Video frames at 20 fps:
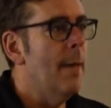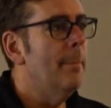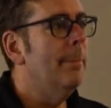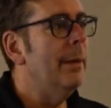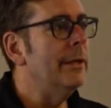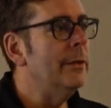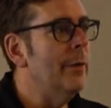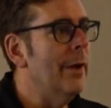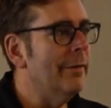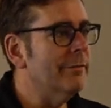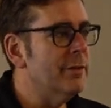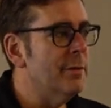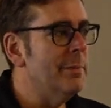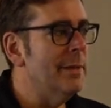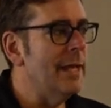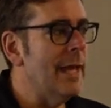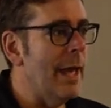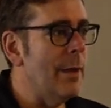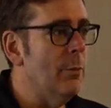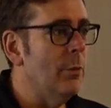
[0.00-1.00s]
But you have to
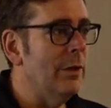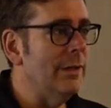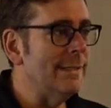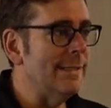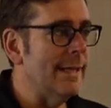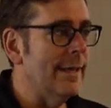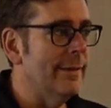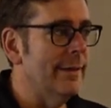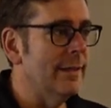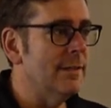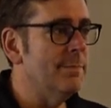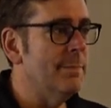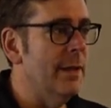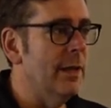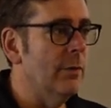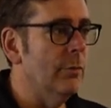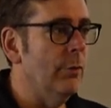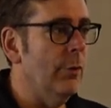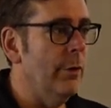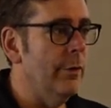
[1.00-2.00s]
be. I will say this:
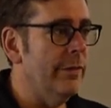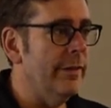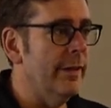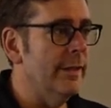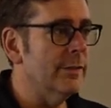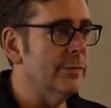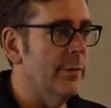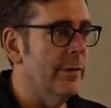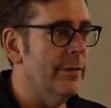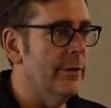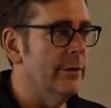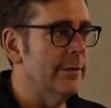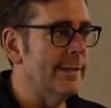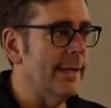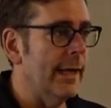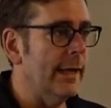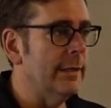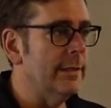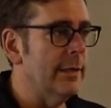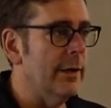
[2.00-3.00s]
being ruthless with your
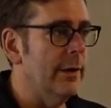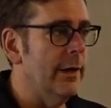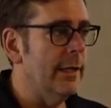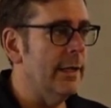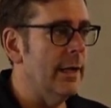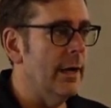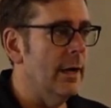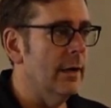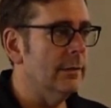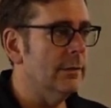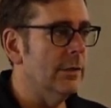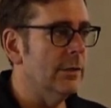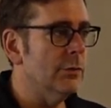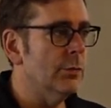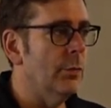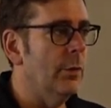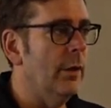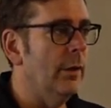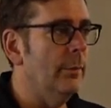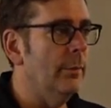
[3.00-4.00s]
secondary
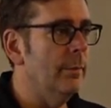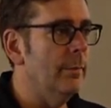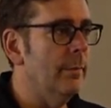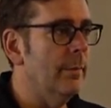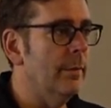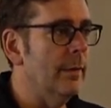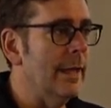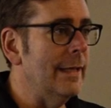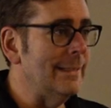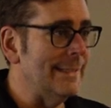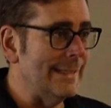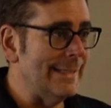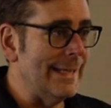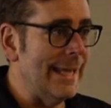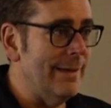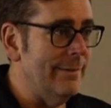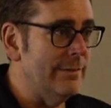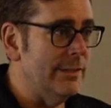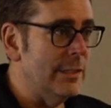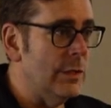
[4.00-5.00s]
characters will it
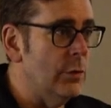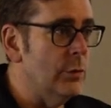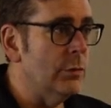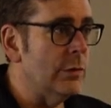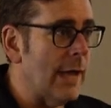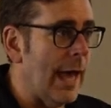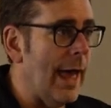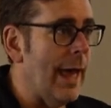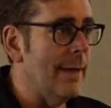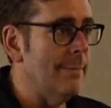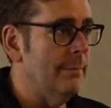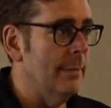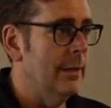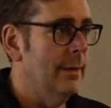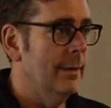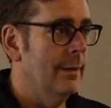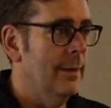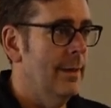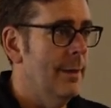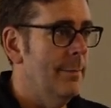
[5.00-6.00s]
saves you time
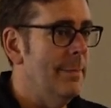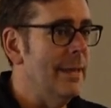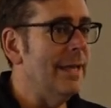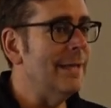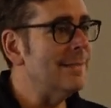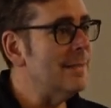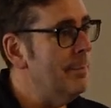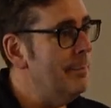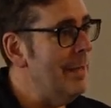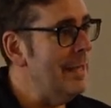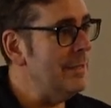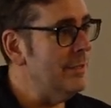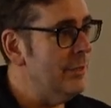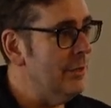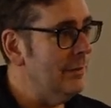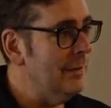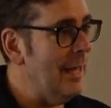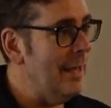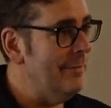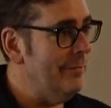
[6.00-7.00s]
because it makes
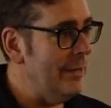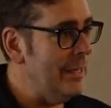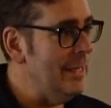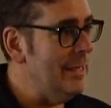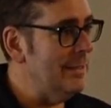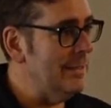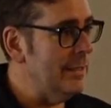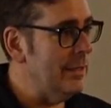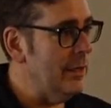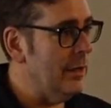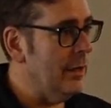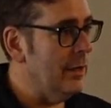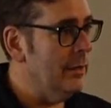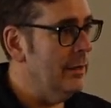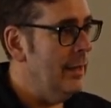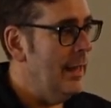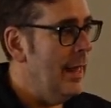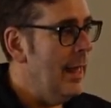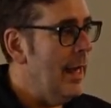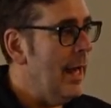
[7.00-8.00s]
your life easier
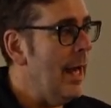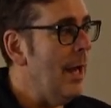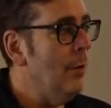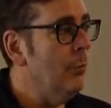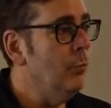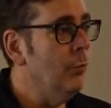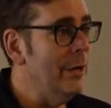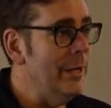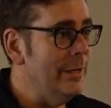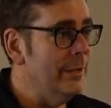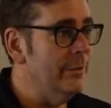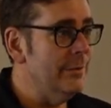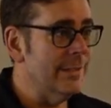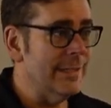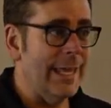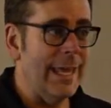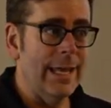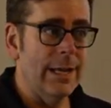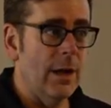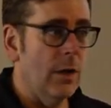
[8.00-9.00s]
uh, readers
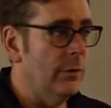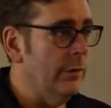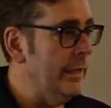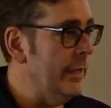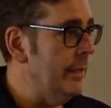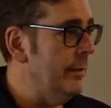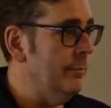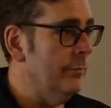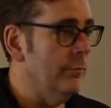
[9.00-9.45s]
can only,